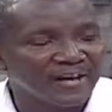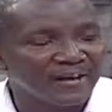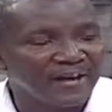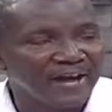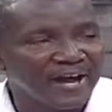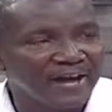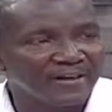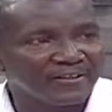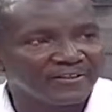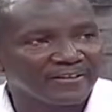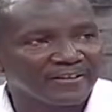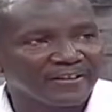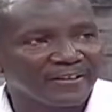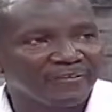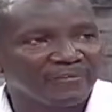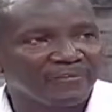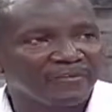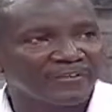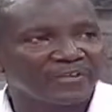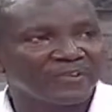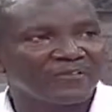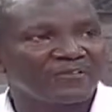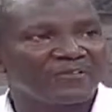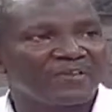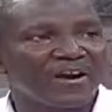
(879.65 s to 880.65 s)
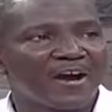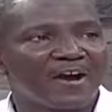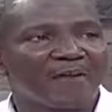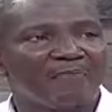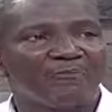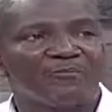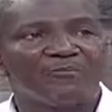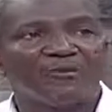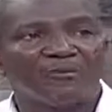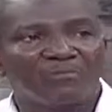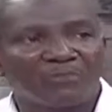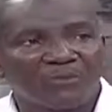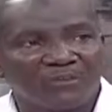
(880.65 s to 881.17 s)
handle them on the
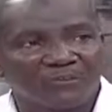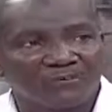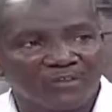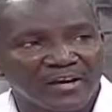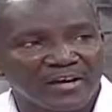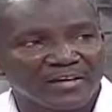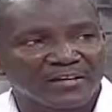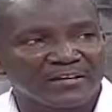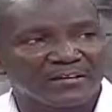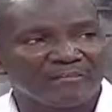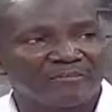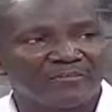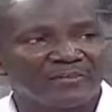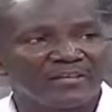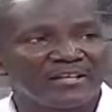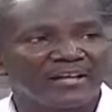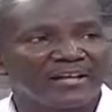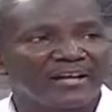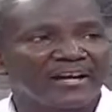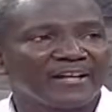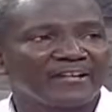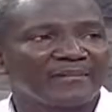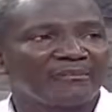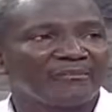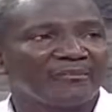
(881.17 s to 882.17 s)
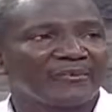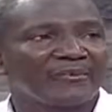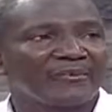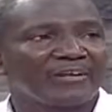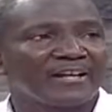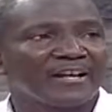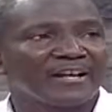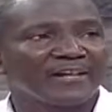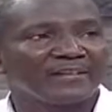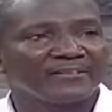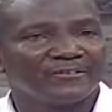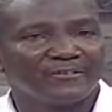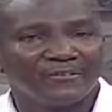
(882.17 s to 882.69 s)
farm, do we provide them with the right
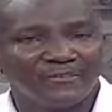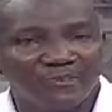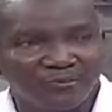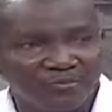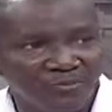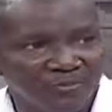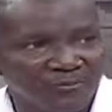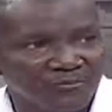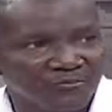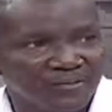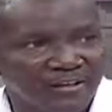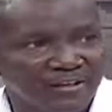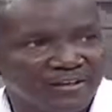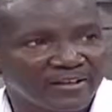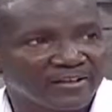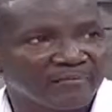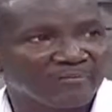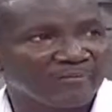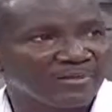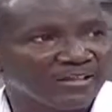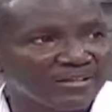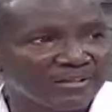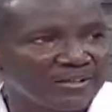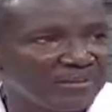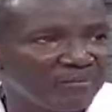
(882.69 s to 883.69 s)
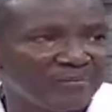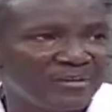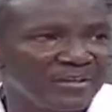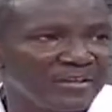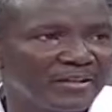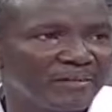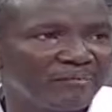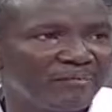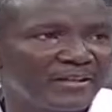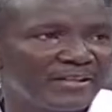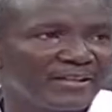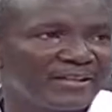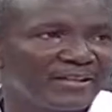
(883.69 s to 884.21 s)
products, do we provide them with
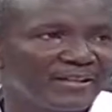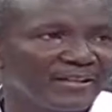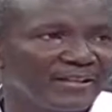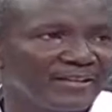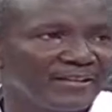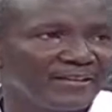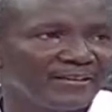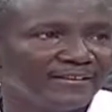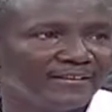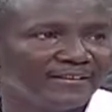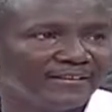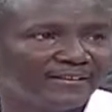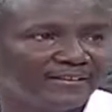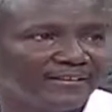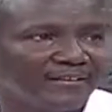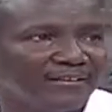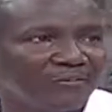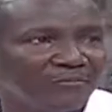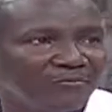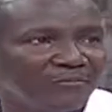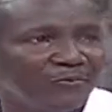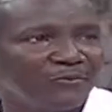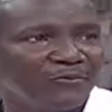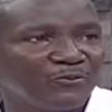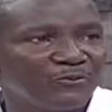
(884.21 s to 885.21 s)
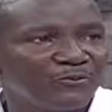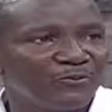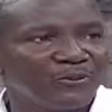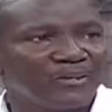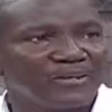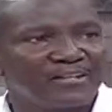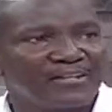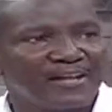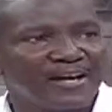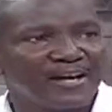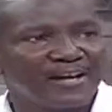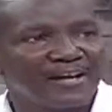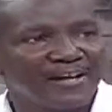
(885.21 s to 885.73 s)
the basic needs, food,
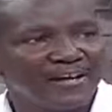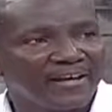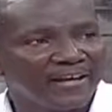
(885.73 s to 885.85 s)
water,